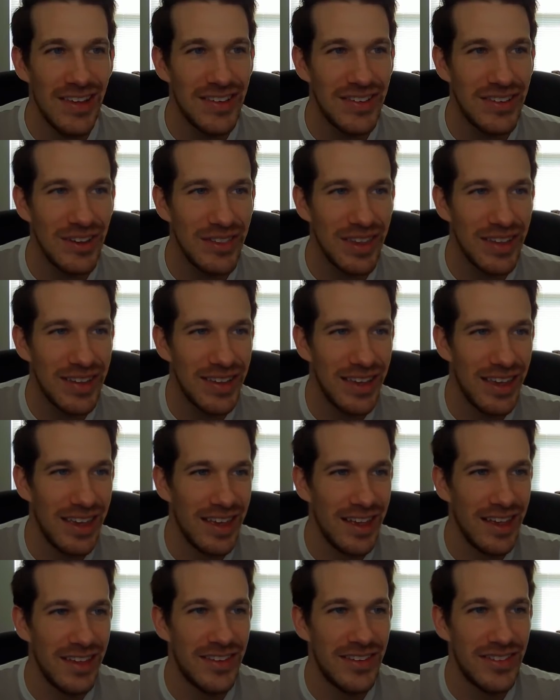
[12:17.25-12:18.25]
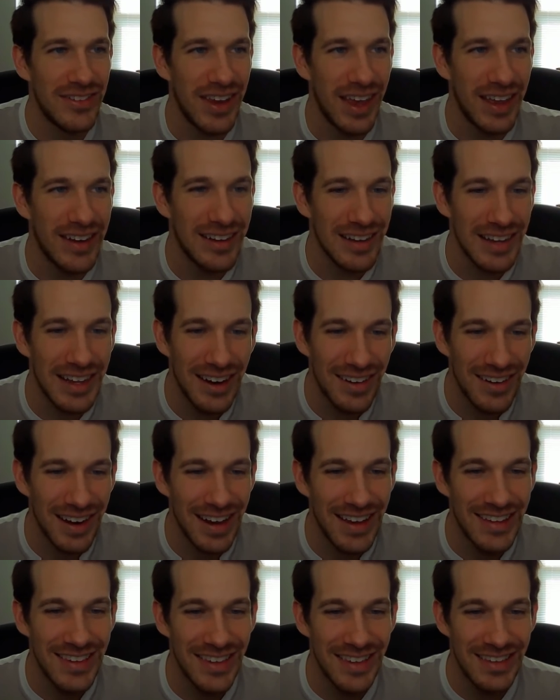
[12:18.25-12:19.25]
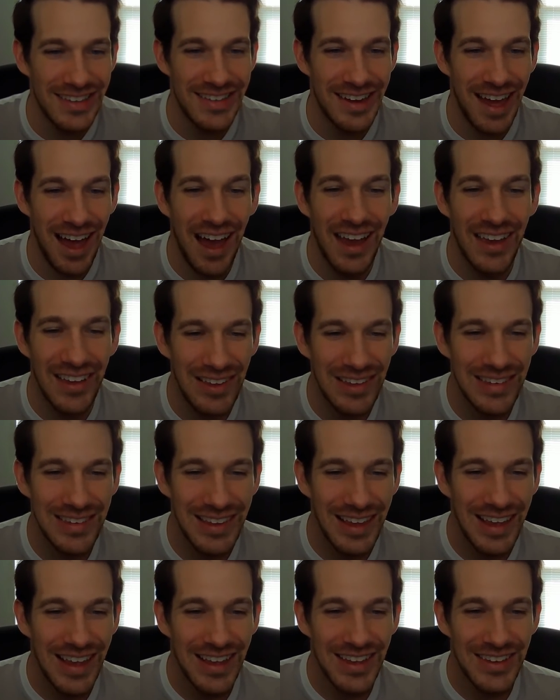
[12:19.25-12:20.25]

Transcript: So this is Chandelirius's Niles.